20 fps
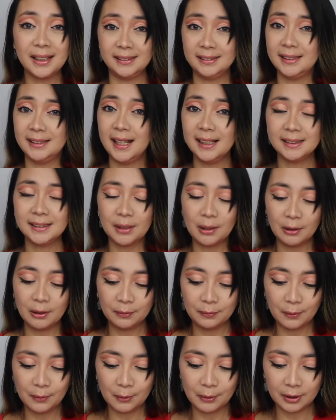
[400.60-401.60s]
That's all
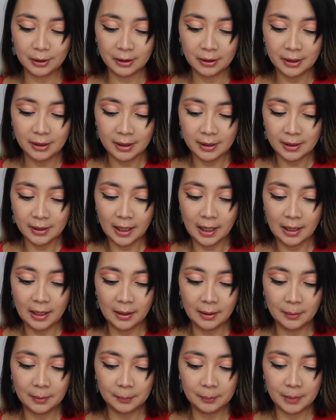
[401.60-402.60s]
for
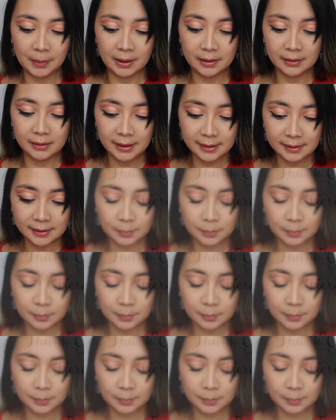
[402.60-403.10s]
this